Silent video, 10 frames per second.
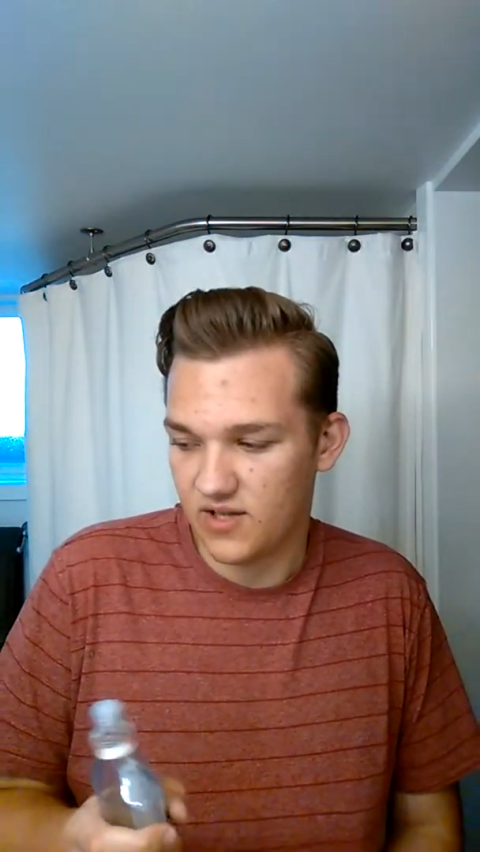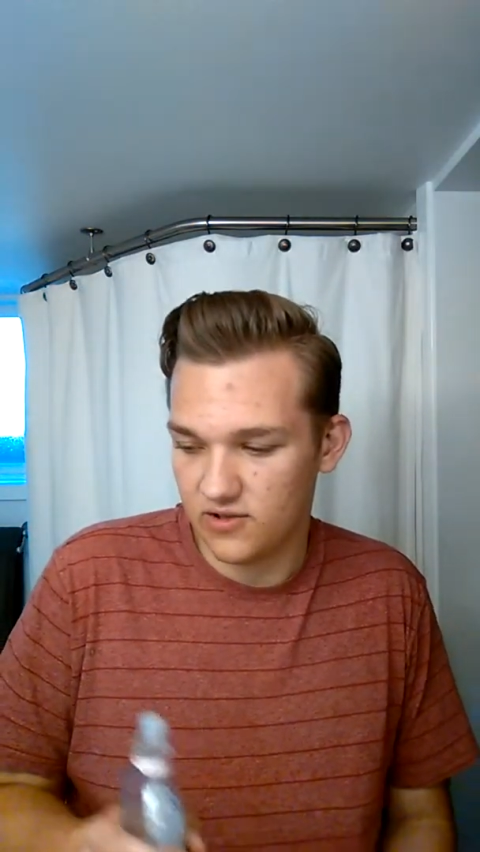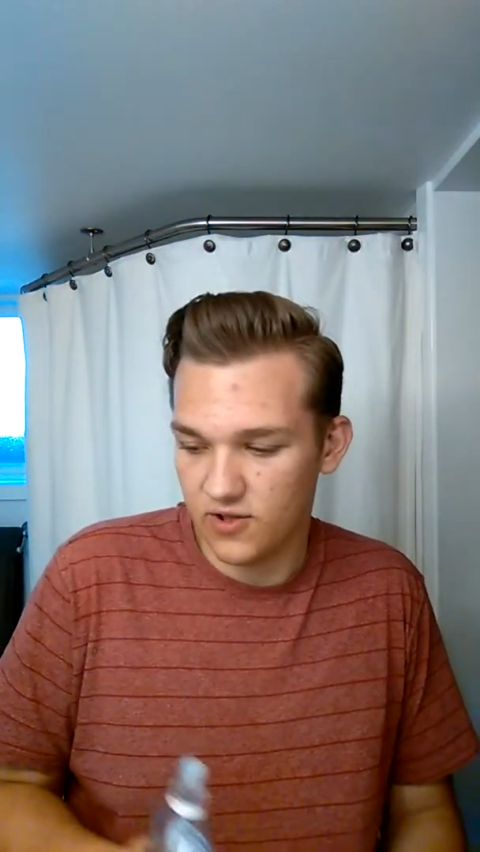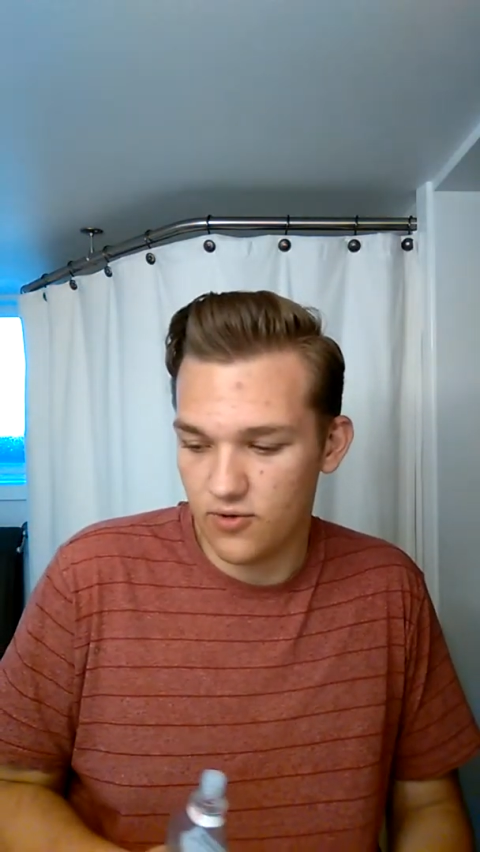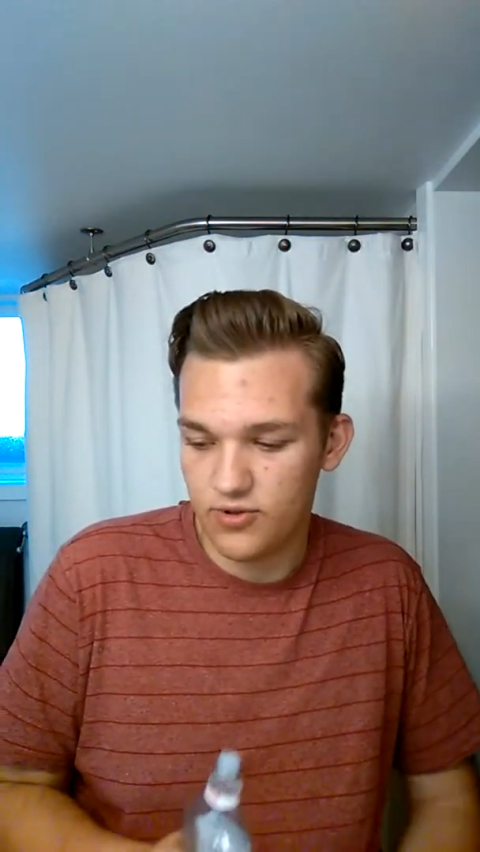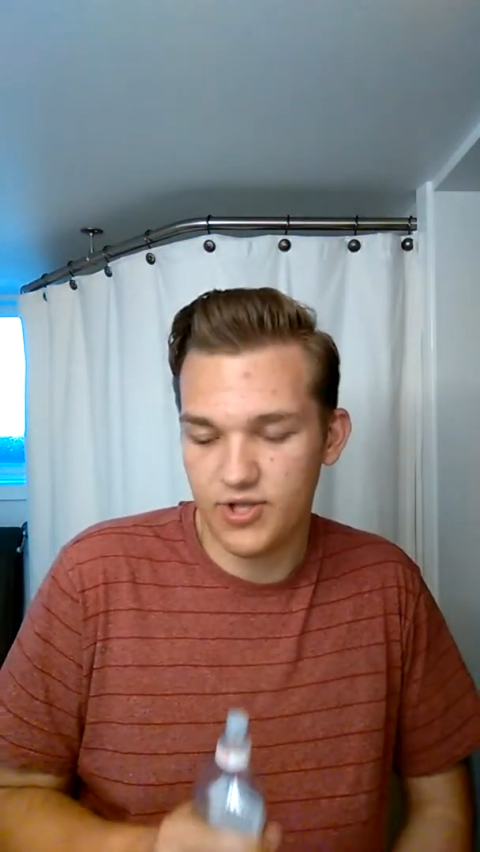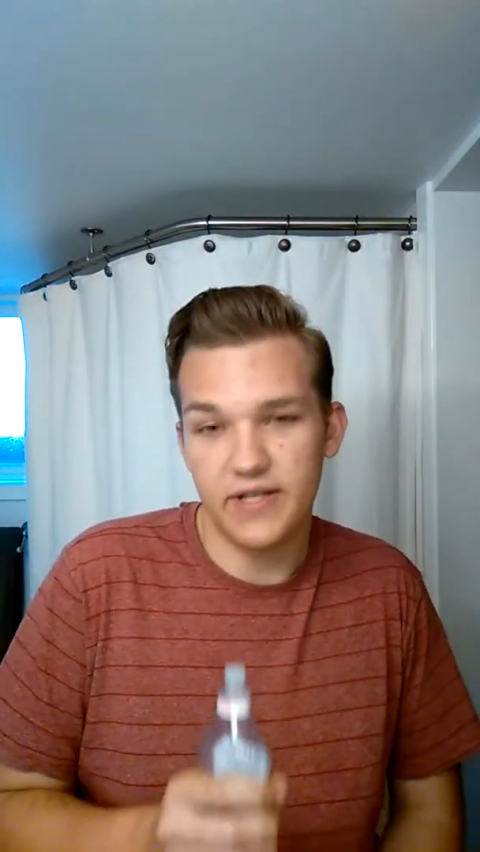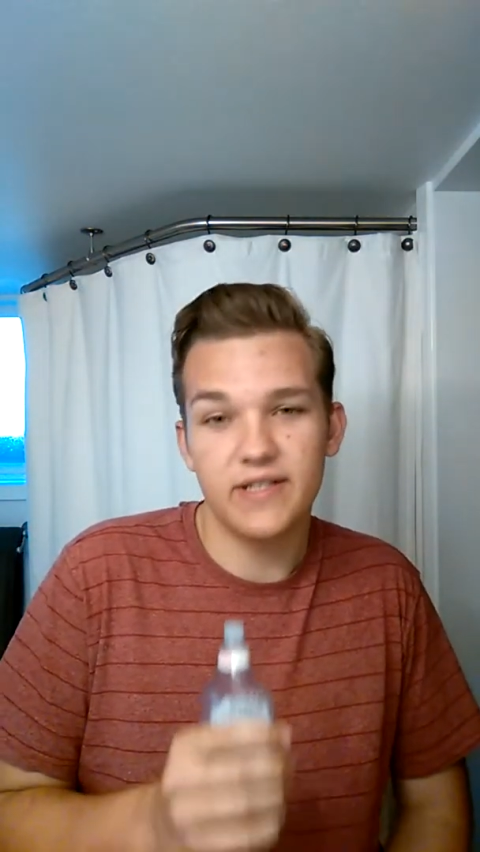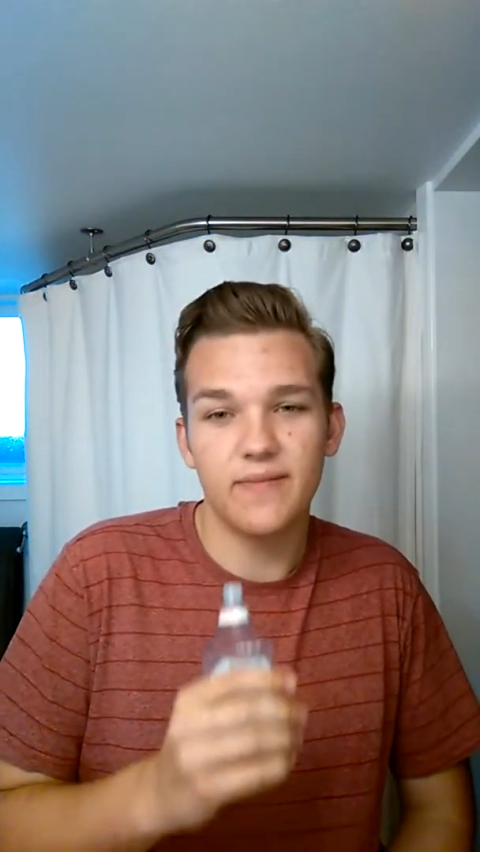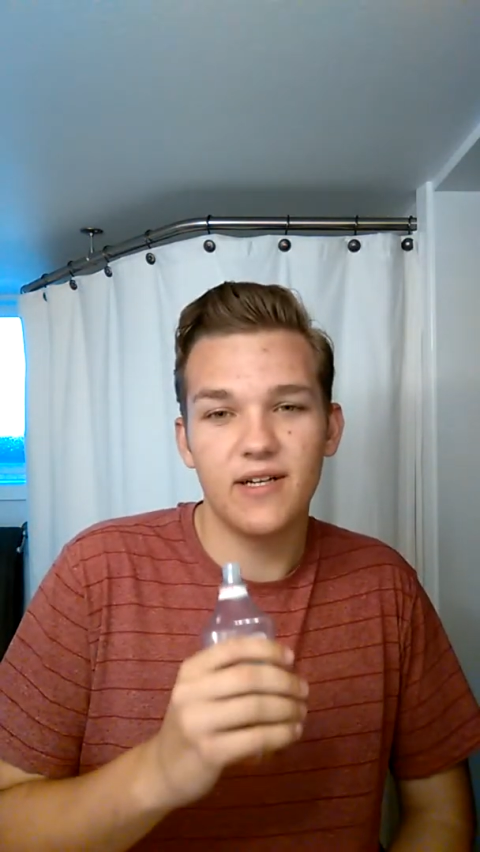
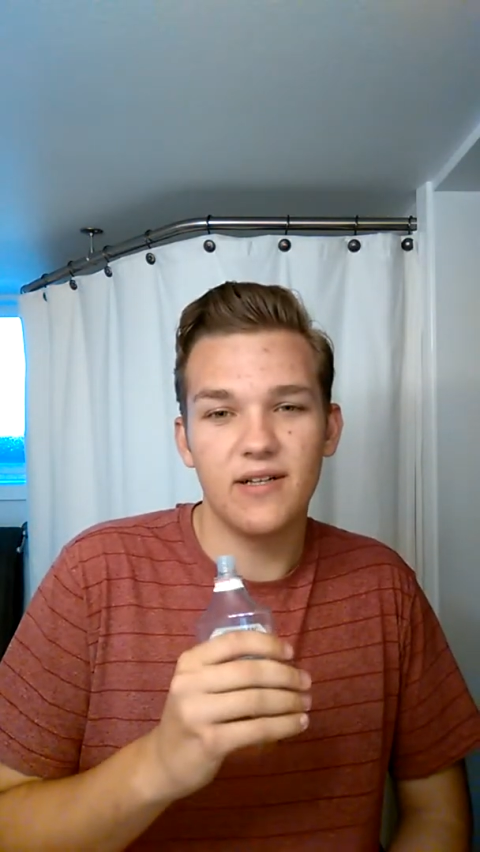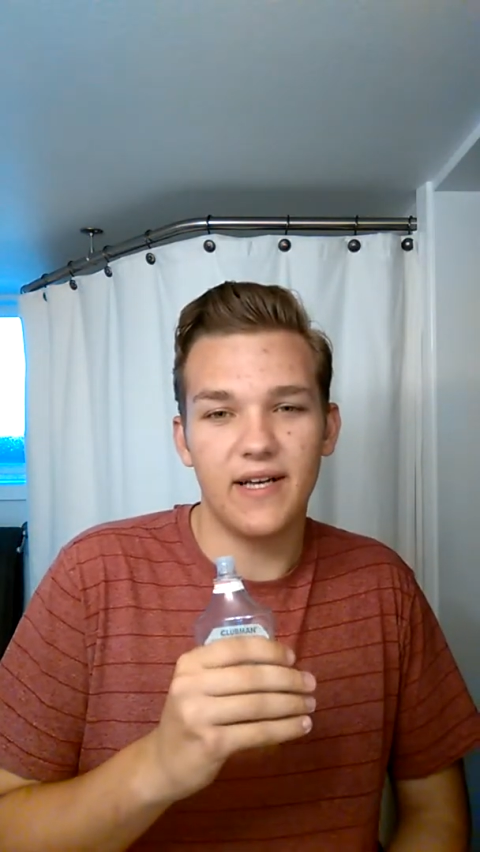lotiony smell,